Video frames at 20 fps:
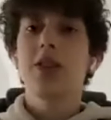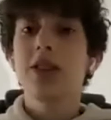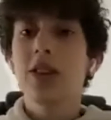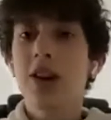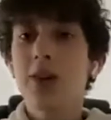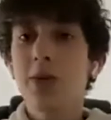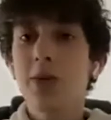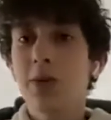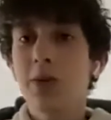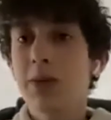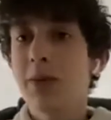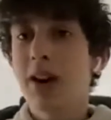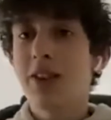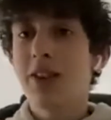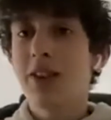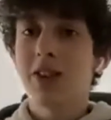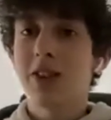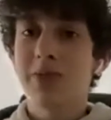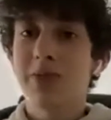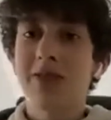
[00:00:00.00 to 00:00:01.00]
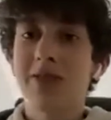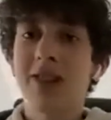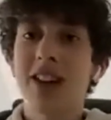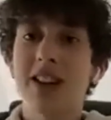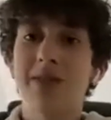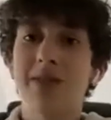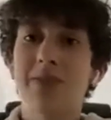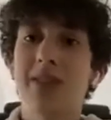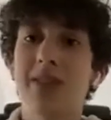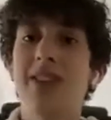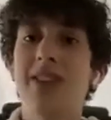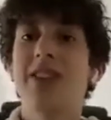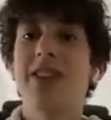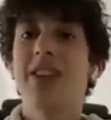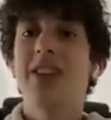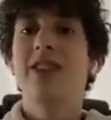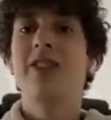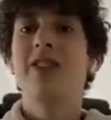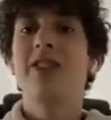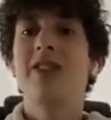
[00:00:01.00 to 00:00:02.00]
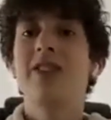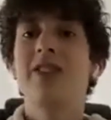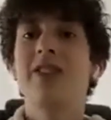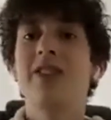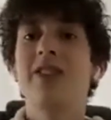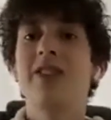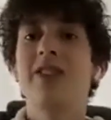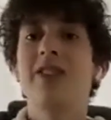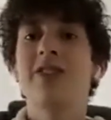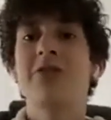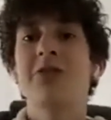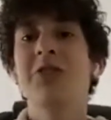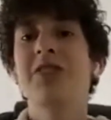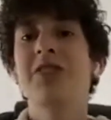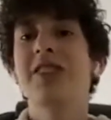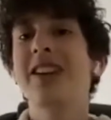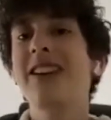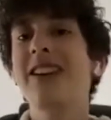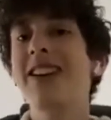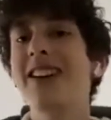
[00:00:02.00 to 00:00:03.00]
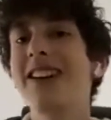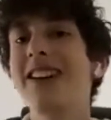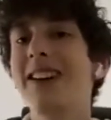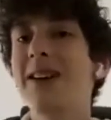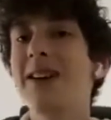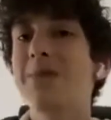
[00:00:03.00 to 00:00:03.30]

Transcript: we might just be grasping at thin straws here.